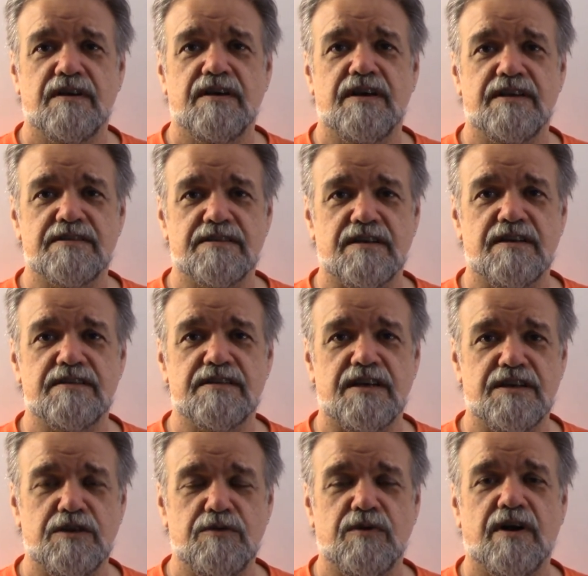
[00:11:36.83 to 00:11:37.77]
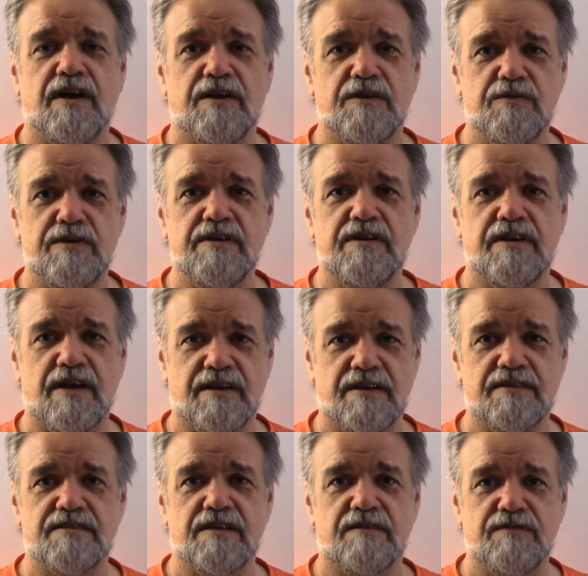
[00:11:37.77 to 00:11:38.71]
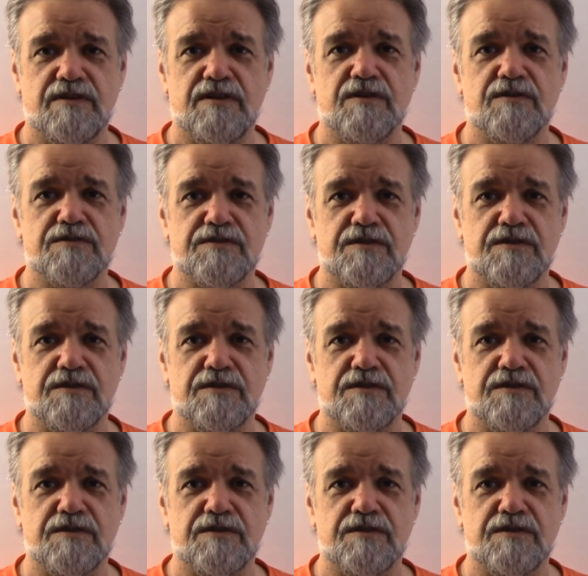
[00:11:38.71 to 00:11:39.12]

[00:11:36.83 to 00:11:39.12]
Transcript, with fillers: It's going to take you 197 years